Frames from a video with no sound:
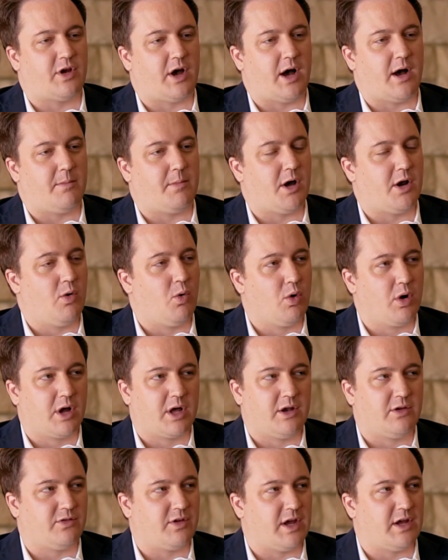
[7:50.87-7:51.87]
an
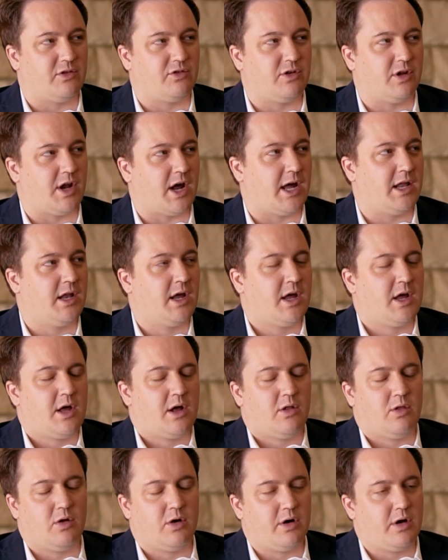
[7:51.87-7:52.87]
organization I'd
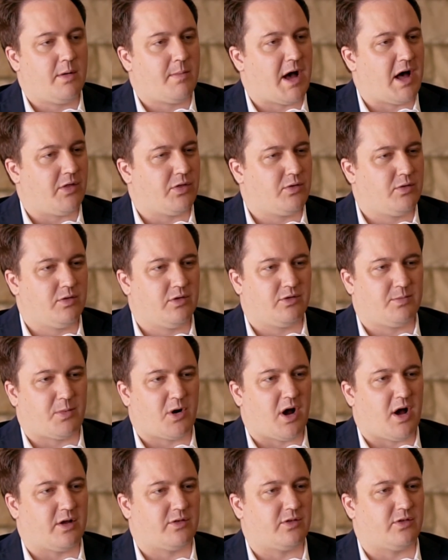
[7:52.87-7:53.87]
learned about through this
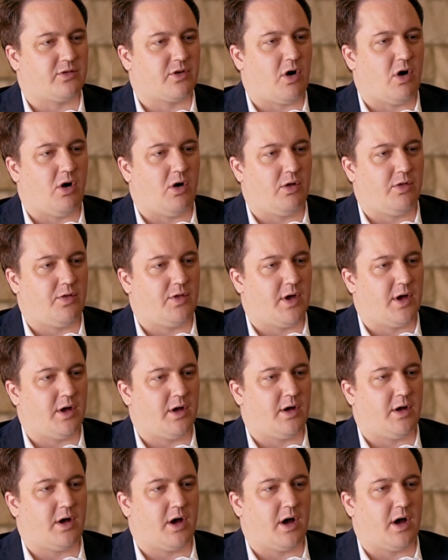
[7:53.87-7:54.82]
process called the